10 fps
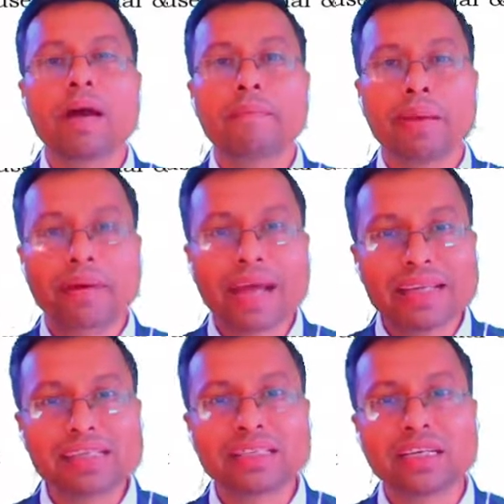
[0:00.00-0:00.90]

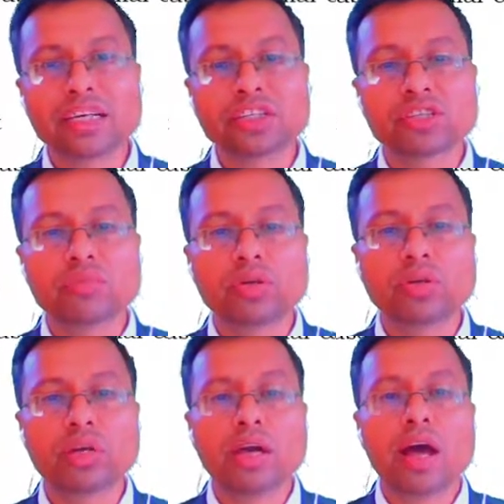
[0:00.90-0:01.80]
memorizing the text mode,
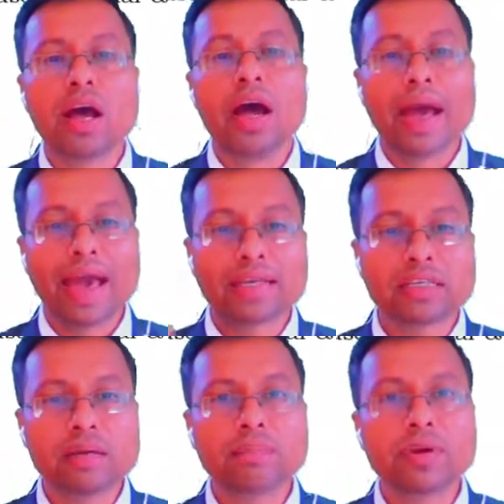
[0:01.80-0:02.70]

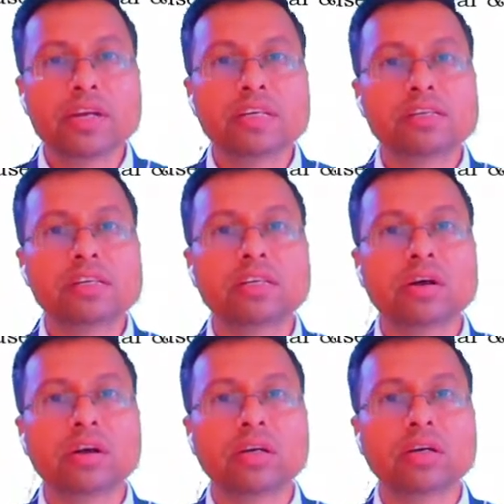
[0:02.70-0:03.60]
extemporaneously
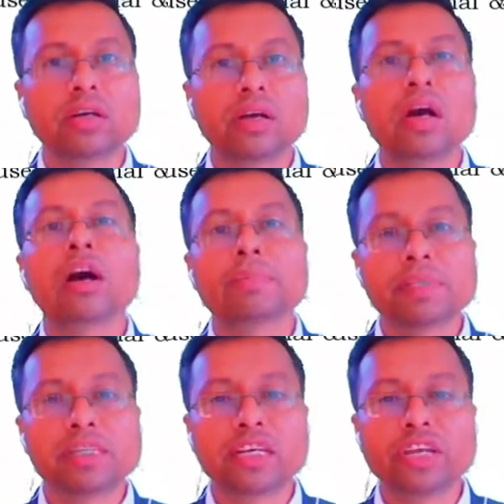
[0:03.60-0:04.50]
talk or
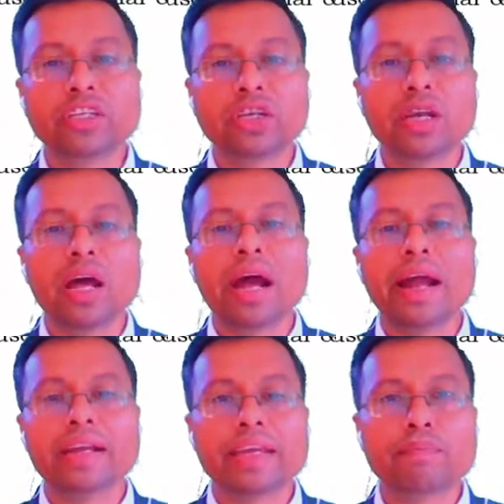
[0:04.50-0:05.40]
presentation,
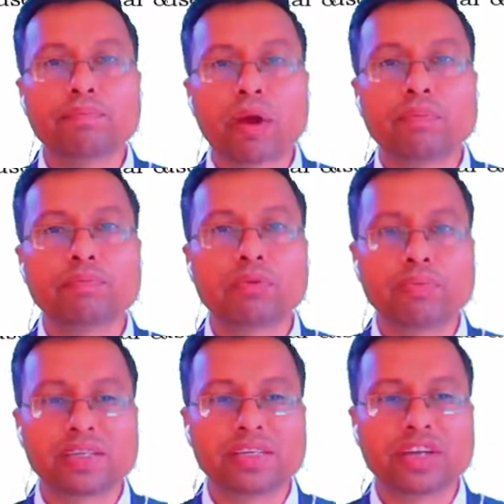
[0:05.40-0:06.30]
and impromptu
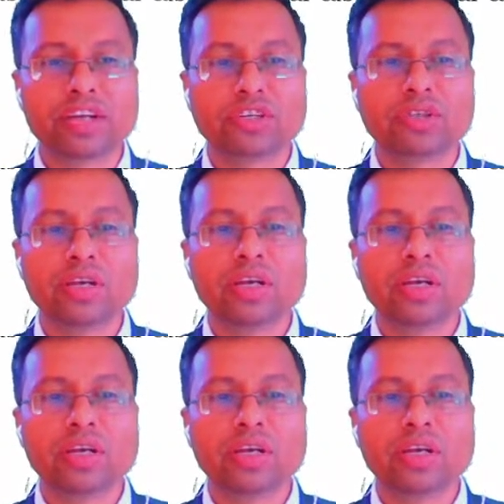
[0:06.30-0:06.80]
presentation.